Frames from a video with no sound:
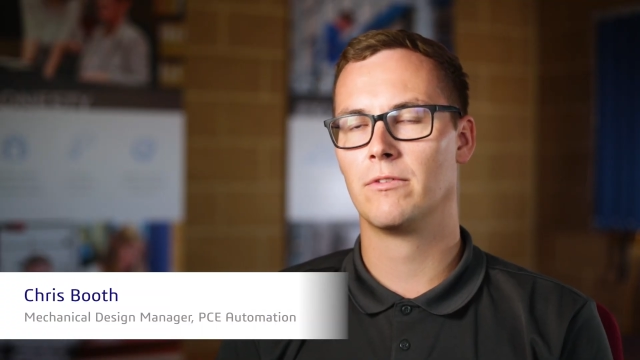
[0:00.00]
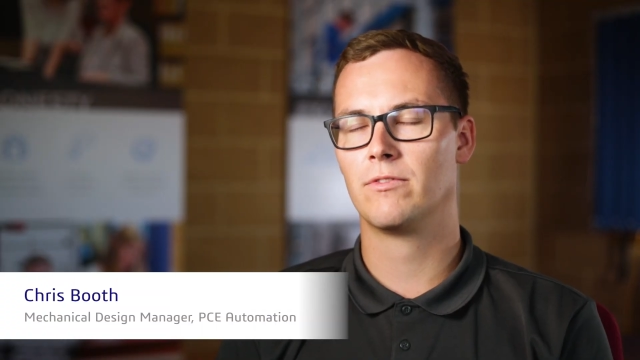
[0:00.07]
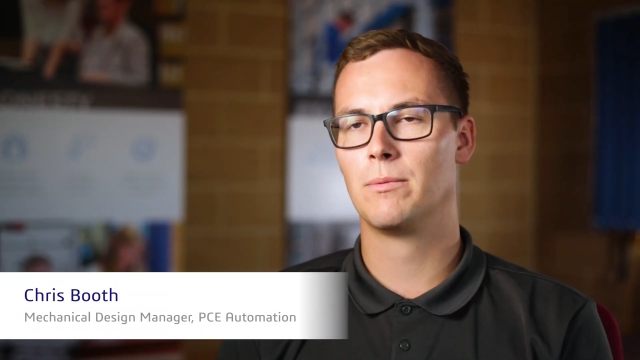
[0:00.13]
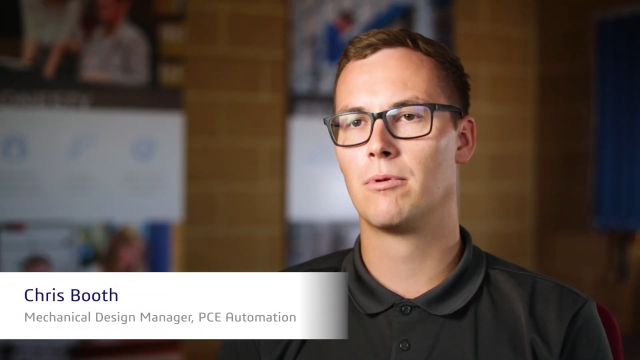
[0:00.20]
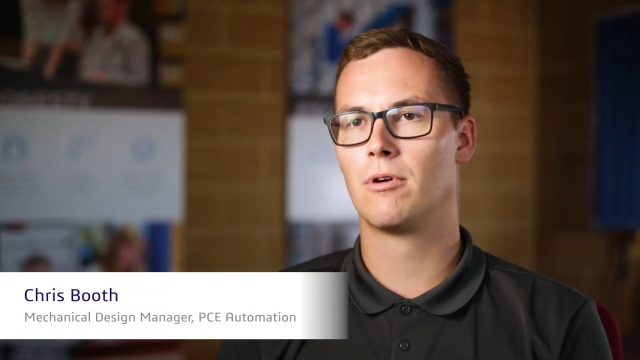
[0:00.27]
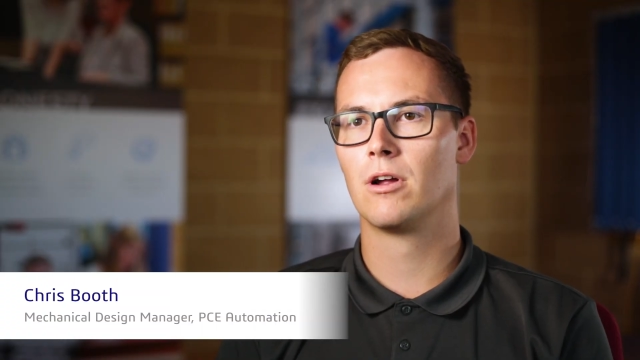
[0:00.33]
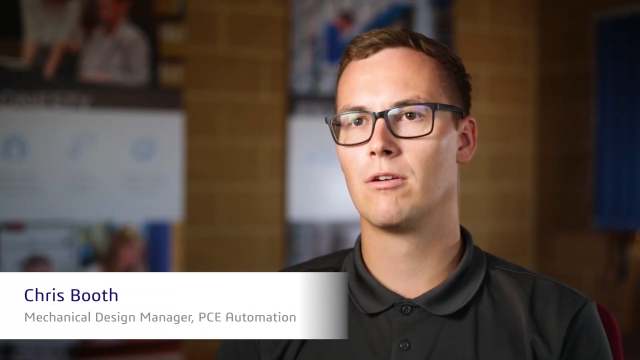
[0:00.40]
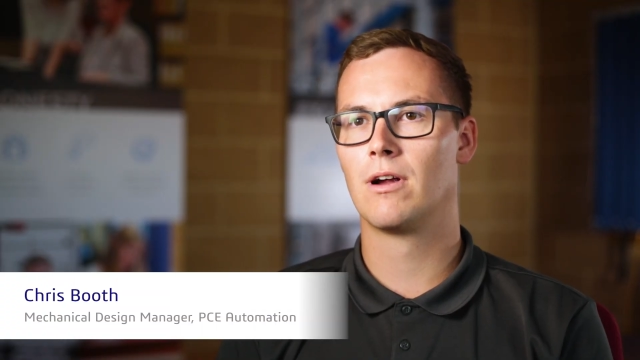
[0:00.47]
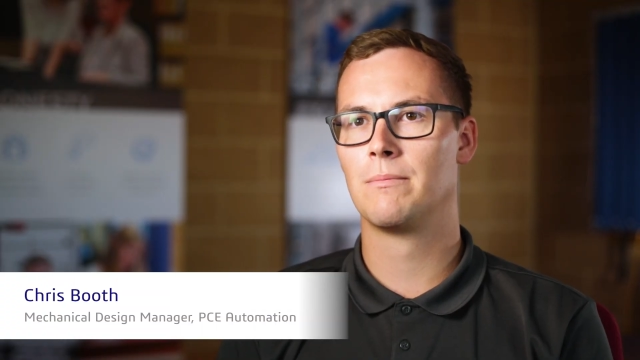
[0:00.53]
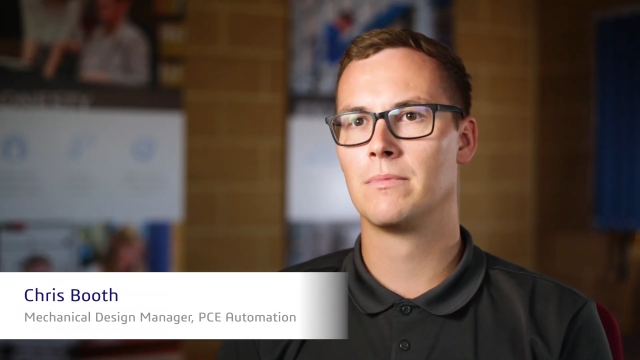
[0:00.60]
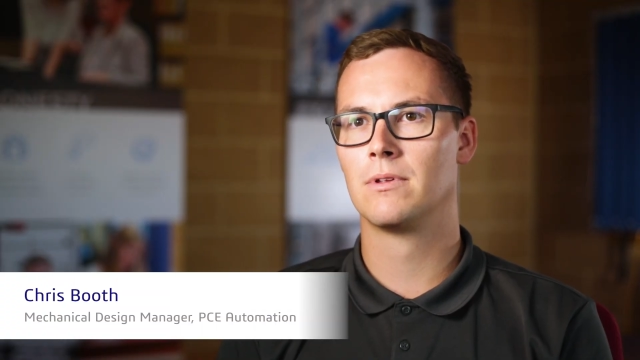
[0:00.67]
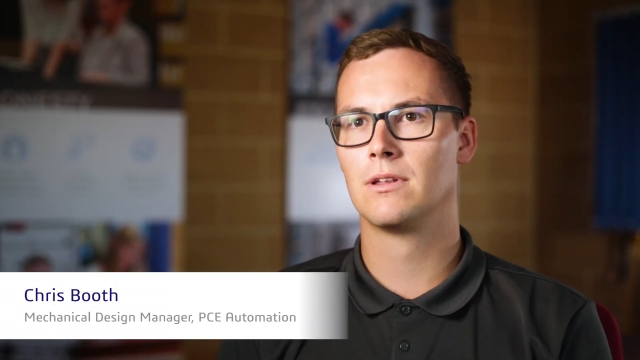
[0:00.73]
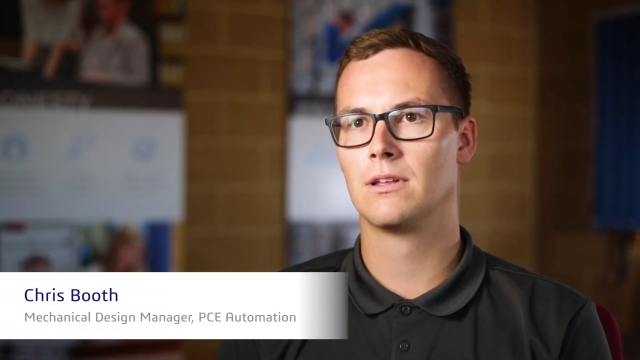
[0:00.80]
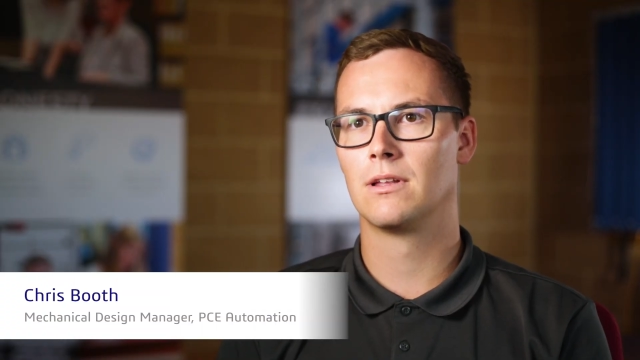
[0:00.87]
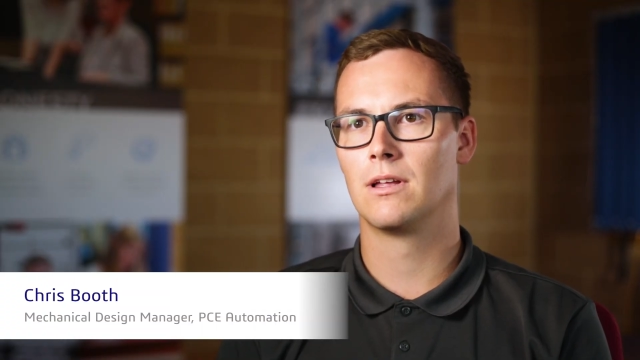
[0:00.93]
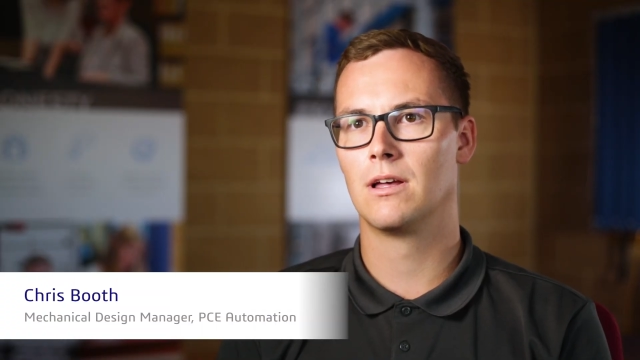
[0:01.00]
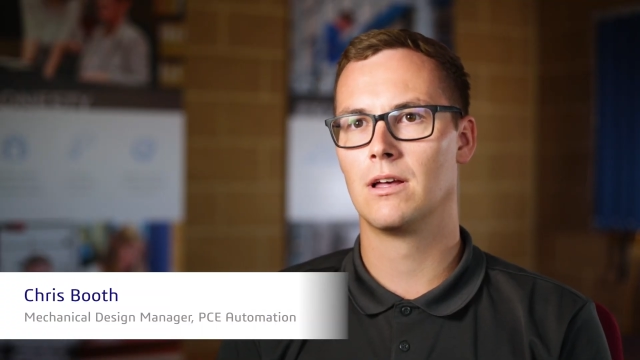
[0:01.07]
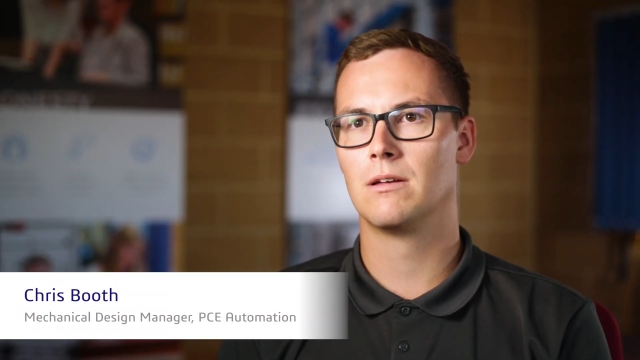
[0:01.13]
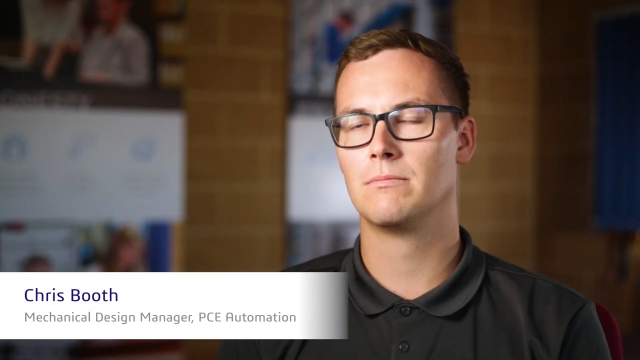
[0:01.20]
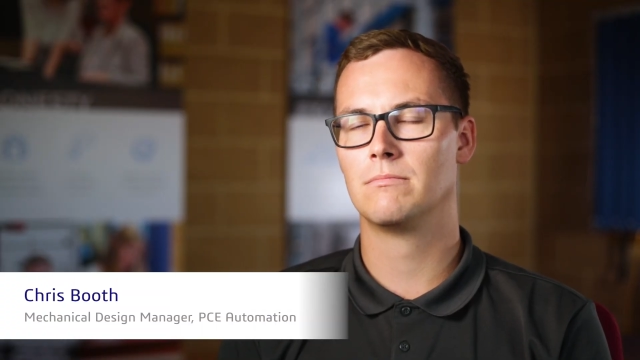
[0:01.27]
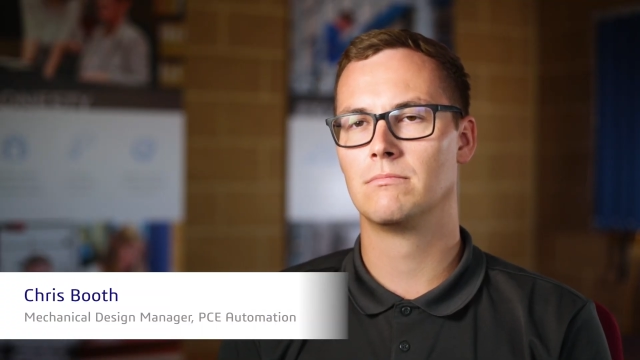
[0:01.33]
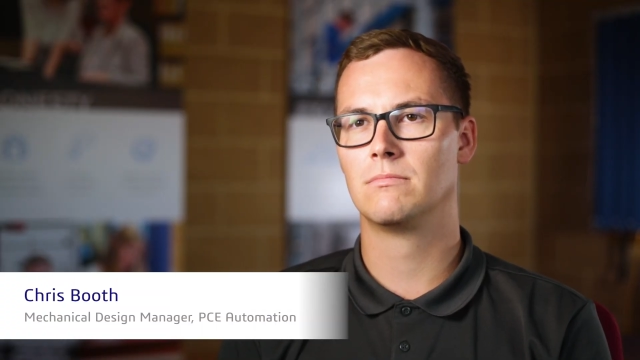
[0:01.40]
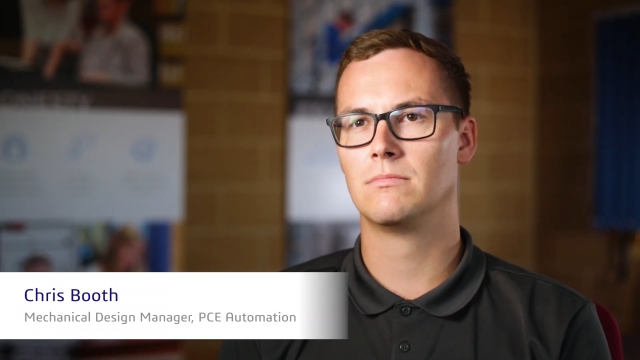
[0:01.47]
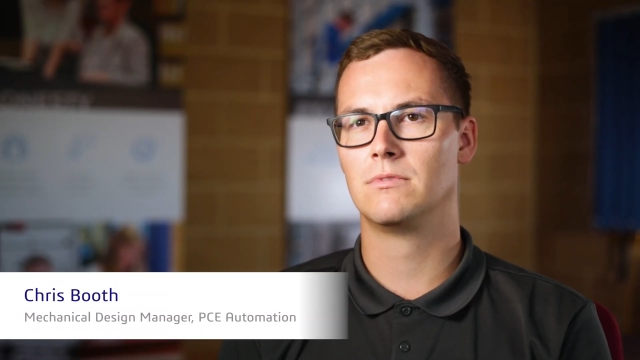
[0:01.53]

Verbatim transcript: of the program, um,